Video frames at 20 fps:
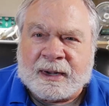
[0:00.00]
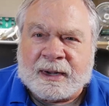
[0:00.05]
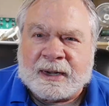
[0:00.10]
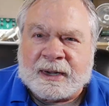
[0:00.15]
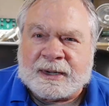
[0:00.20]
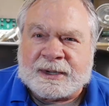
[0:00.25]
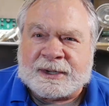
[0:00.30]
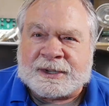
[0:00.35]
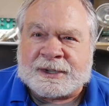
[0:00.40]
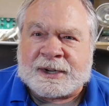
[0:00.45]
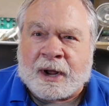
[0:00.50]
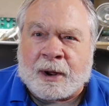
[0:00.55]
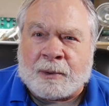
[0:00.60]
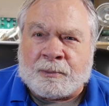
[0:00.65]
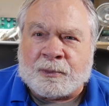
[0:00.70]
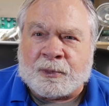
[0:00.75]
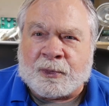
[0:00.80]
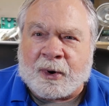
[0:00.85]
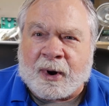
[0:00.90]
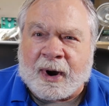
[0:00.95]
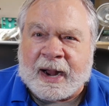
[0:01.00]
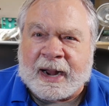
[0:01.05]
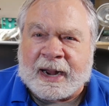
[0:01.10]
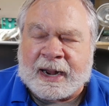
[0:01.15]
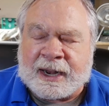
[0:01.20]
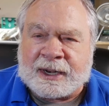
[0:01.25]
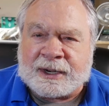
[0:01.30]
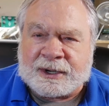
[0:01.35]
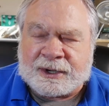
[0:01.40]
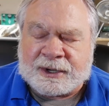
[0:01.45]
some
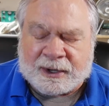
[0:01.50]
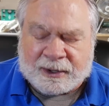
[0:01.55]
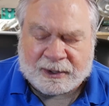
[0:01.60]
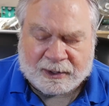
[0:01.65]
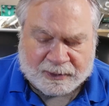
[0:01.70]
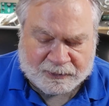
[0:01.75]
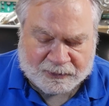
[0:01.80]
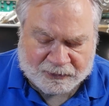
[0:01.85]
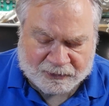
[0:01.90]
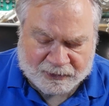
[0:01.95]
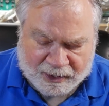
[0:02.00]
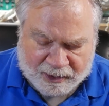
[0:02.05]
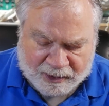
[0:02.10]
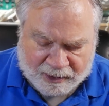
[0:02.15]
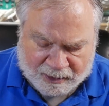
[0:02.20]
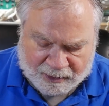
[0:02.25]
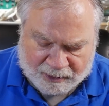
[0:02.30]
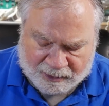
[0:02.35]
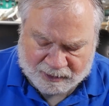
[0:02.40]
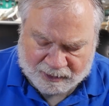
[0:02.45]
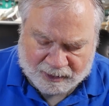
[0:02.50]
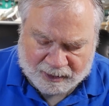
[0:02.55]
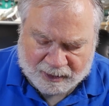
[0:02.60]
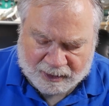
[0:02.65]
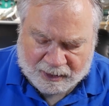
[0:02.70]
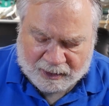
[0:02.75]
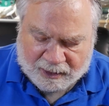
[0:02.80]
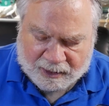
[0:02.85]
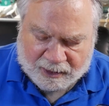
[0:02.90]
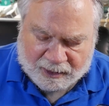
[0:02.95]
range of, uh,
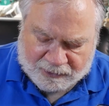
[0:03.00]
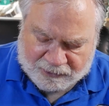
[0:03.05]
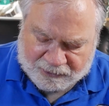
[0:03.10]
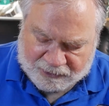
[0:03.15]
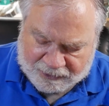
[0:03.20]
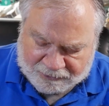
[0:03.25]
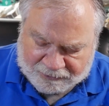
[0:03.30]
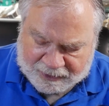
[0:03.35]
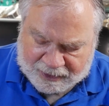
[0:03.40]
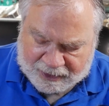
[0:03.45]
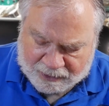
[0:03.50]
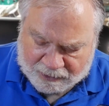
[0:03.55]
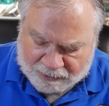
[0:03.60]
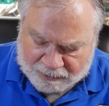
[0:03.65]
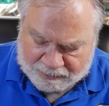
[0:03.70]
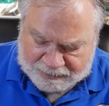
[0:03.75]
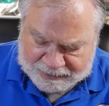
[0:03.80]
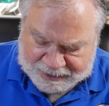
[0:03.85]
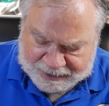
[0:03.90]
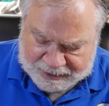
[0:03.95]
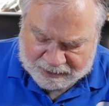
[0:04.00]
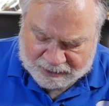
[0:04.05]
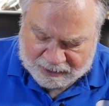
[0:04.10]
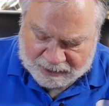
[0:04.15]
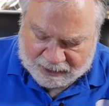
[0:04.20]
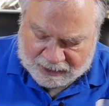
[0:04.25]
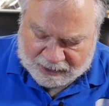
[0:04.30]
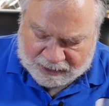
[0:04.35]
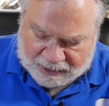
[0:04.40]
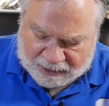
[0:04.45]
of 50 ohms.
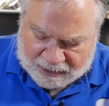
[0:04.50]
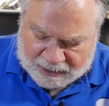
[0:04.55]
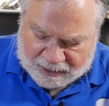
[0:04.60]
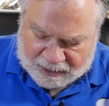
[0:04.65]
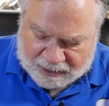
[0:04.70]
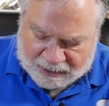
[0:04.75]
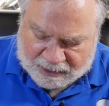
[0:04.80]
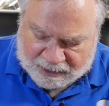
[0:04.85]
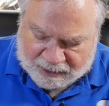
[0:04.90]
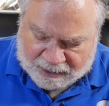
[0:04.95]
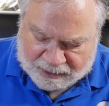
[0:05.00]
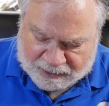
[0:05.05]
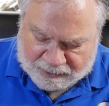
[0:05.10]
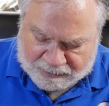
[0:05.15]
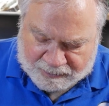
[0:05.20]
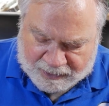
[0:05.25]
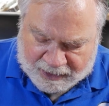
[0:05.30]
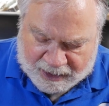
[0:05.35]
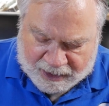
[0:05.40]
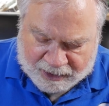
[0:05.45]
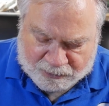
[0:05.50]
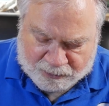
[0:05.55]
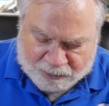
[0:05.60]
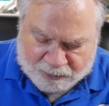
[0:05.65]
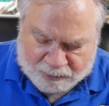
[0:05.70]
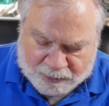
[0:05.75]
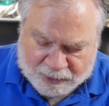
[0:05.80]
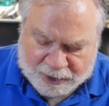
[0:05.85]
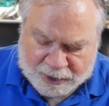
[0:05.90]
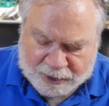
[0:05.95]
Um, and
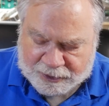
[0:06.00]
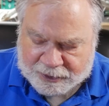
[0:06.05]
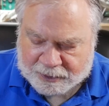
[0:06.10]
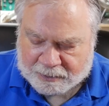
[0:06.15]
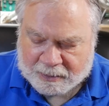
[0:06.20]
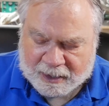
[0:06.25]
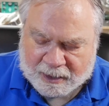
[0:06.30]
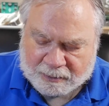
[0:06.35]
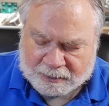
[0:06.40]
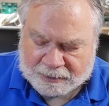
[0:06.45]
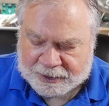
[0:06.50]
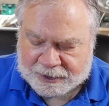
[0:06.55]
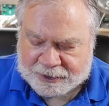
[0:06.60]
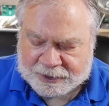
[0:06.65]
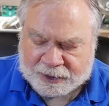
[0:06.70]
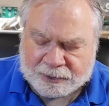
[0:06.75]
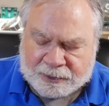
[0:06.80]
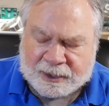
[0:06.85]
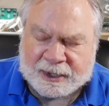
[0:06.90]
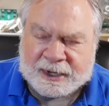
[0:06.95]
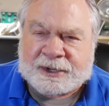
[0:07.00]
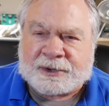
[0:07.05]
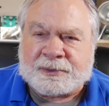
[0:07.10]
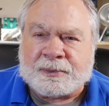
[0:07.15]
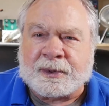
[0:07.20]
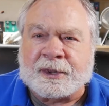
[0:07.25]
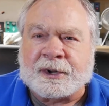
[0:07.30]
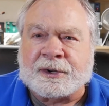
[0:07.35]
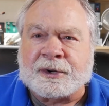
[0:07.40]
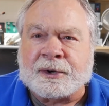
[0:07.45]
you should be able to tune this
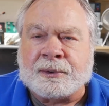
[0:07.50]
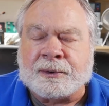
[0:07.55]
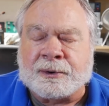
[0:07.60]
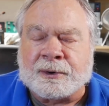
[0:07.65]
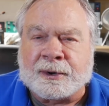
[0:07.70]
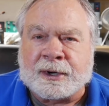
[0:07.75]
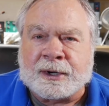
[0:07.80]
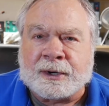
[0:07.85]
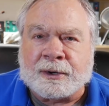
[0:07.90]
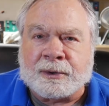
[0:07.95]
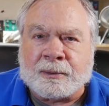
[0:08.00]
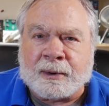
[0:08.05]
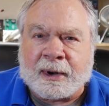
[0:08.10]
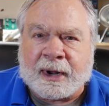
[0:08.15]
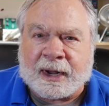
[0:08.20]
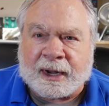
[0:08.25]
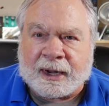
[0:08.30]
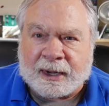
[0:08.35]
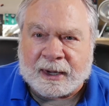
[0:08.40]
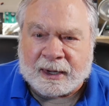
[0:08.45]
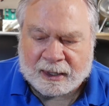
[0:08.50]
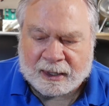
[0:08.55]
with the tuner in your rig.